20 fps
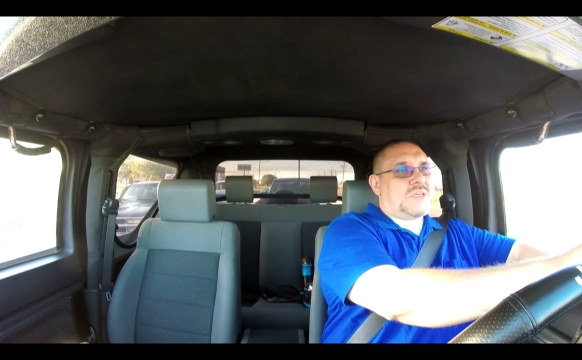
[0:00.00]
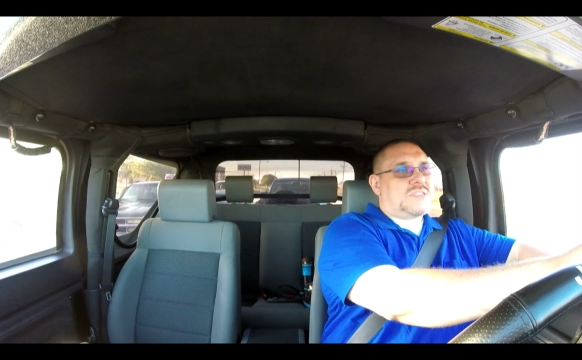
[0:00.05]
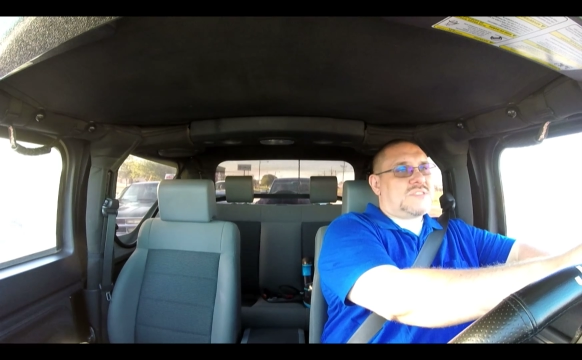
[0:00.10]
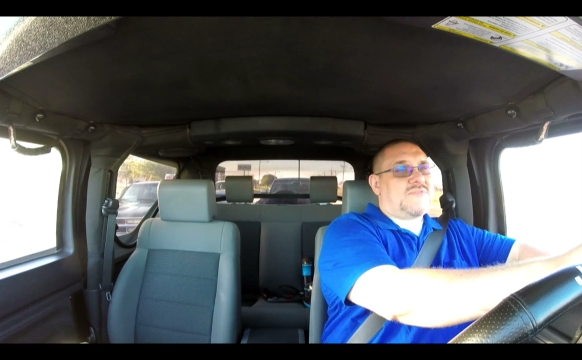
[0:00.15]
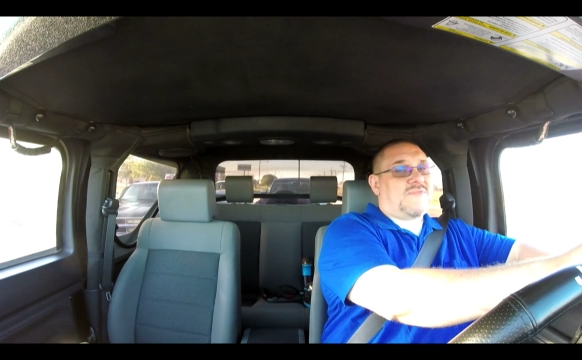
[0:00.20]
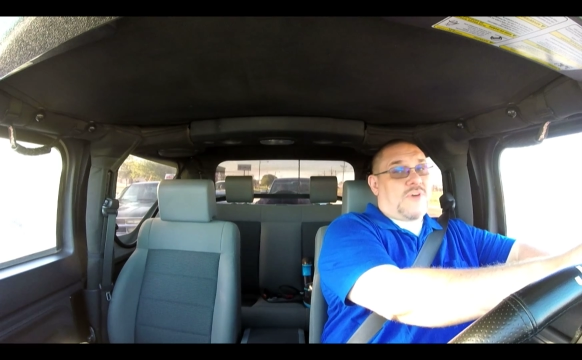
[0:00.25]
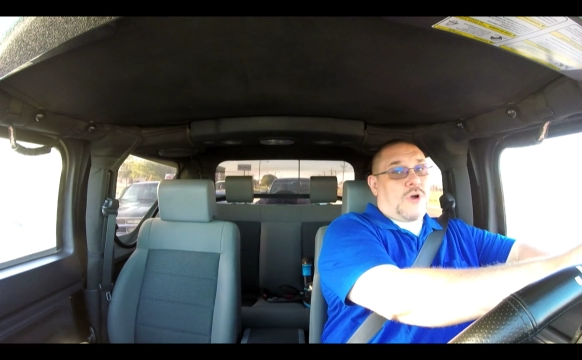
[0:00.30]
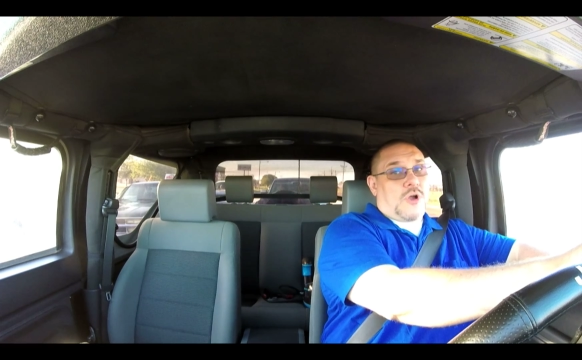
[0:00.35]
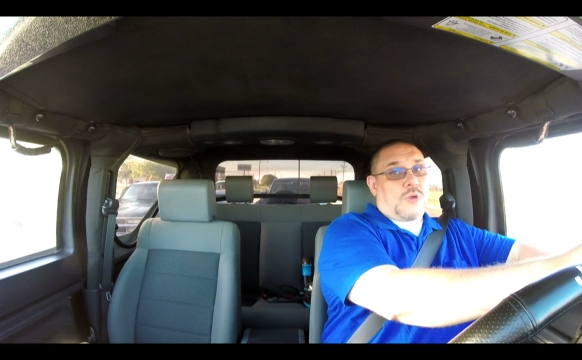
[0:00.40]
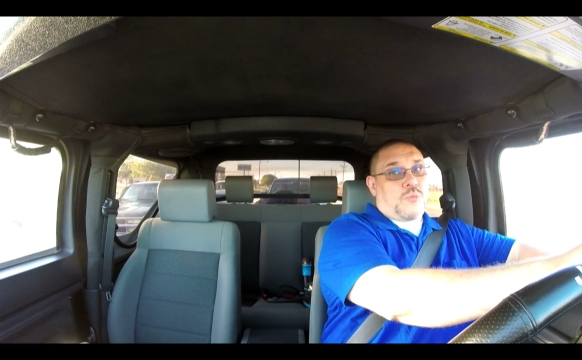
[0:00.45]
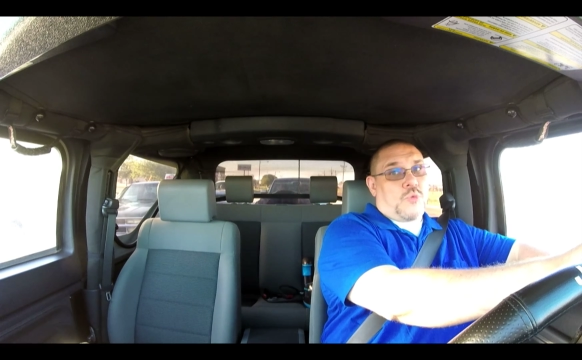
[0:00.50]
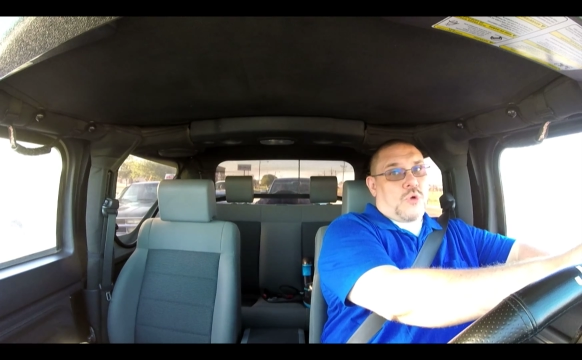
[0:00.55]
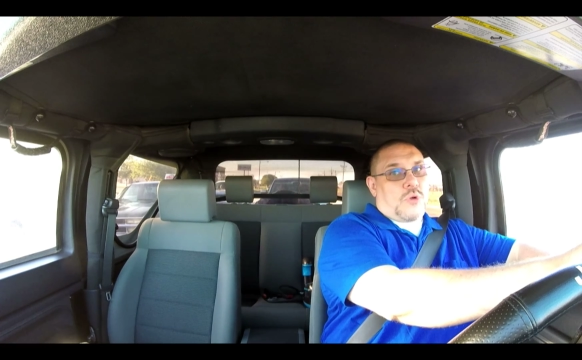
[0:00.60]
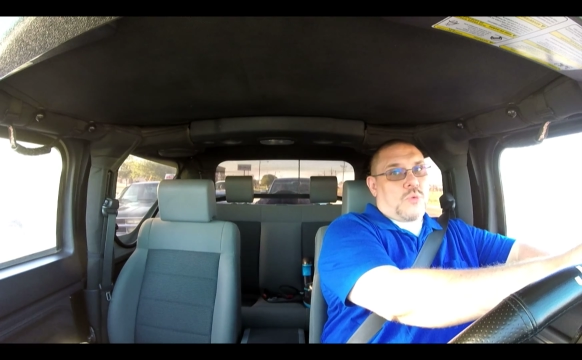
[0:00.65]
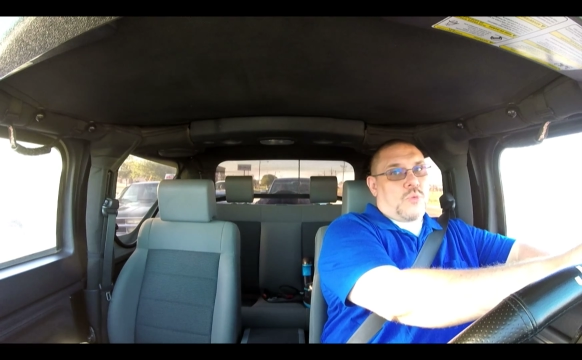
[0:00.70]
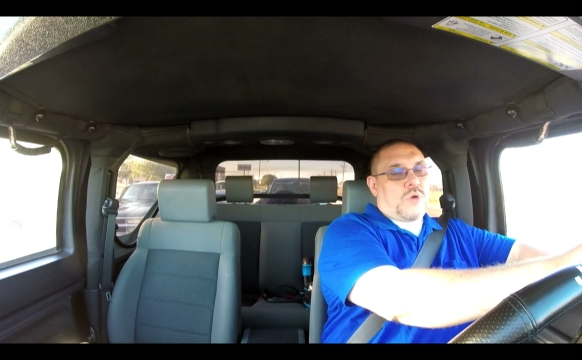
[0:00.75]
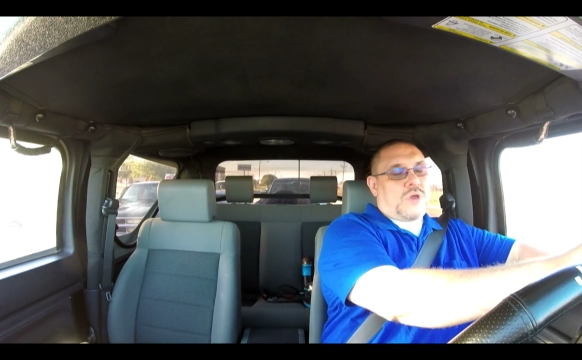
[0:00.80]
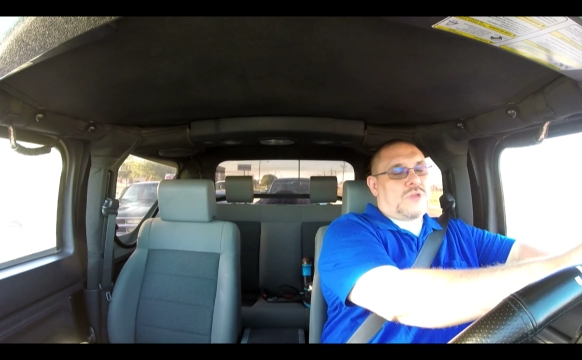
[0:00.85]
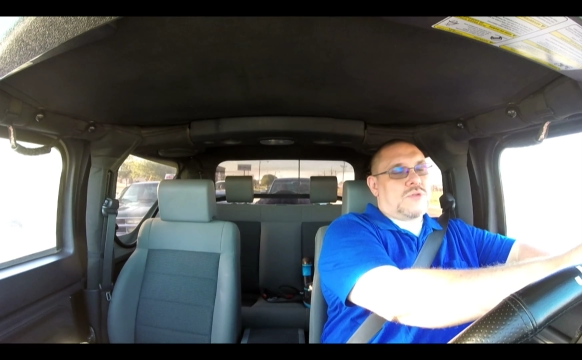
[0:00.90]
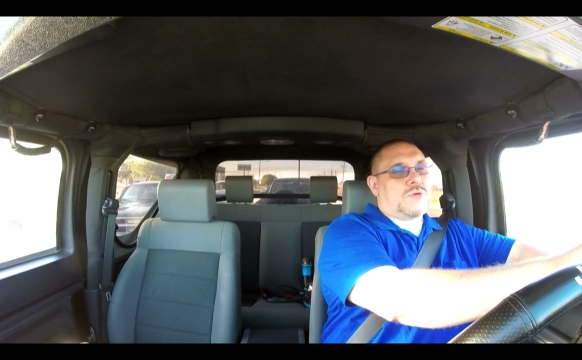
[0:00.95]
far more
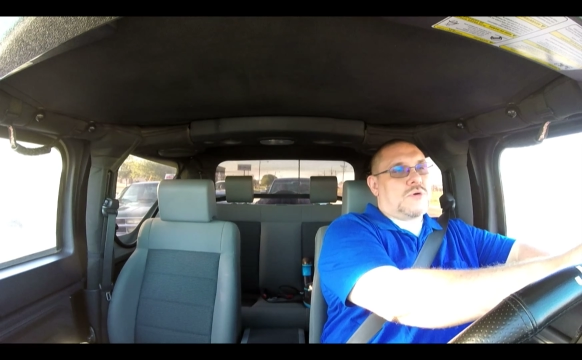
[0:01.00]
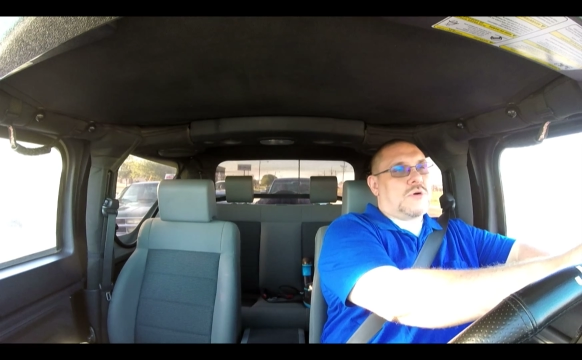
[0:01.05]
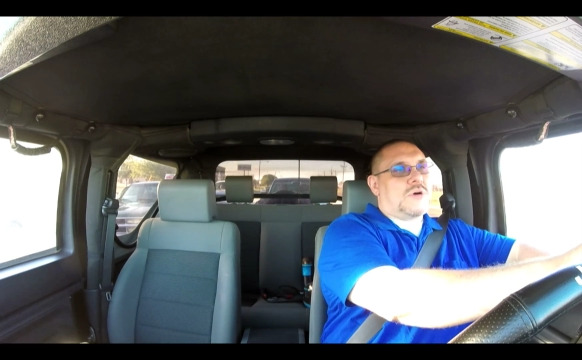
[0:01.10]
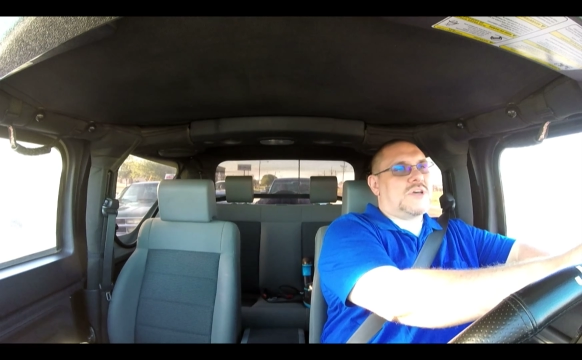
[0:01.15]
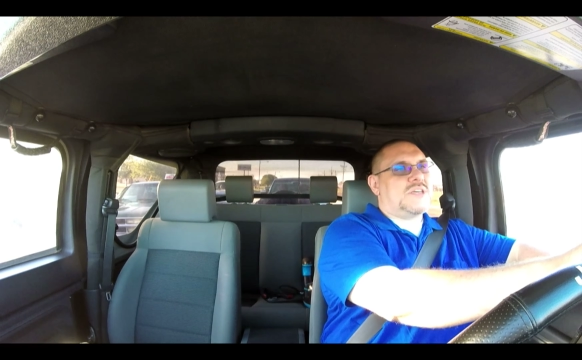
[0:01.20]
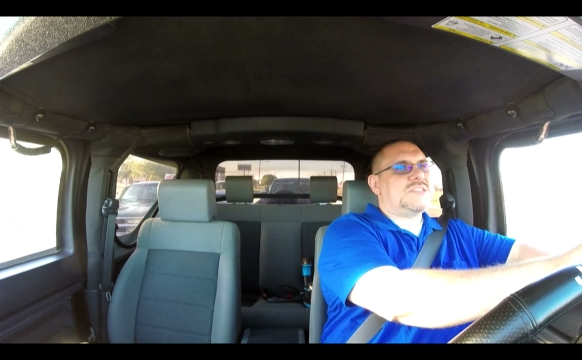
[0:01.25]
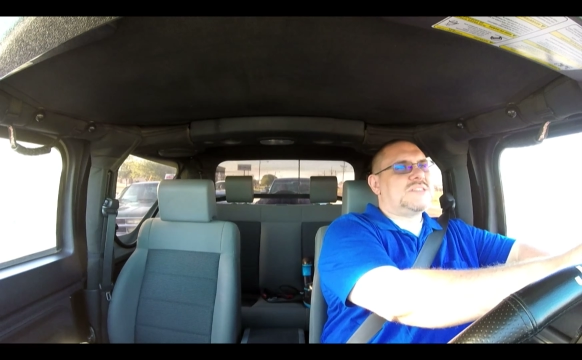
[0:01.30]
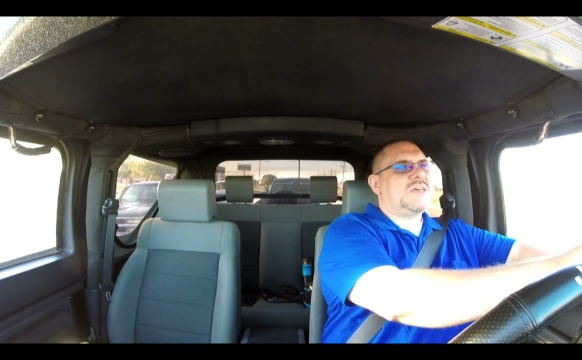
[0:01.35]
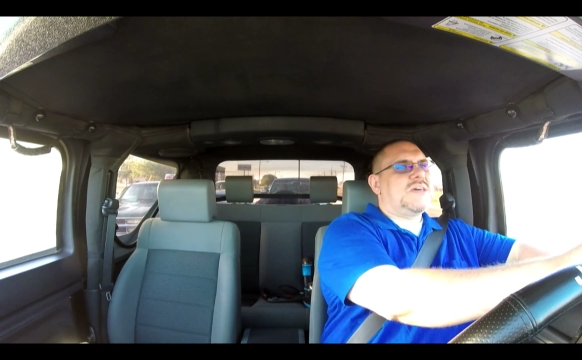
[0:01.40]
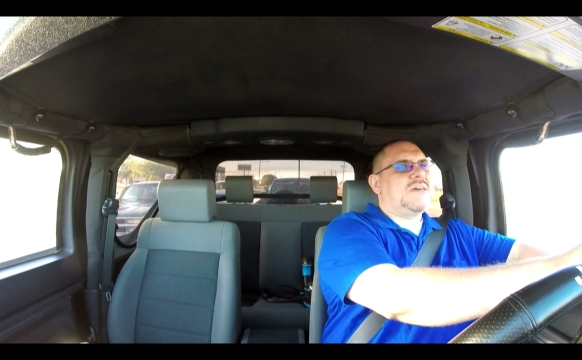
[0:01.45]
wind noise,